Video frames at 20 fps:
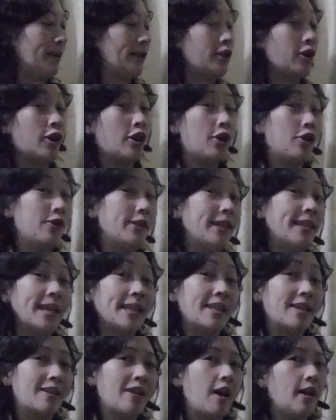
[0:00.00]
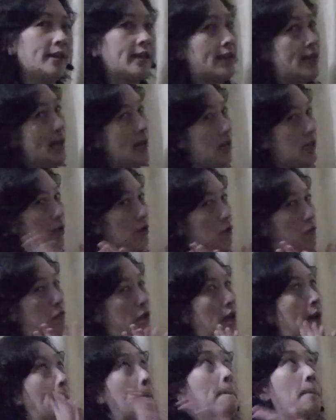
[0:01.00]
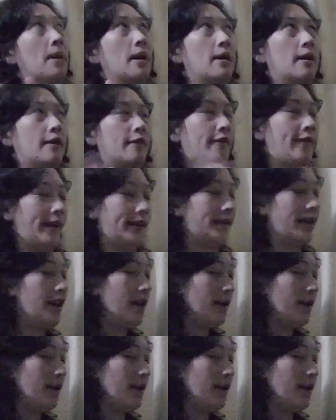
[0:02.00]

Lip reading: means you're going to use this as a closet, it's really perfect,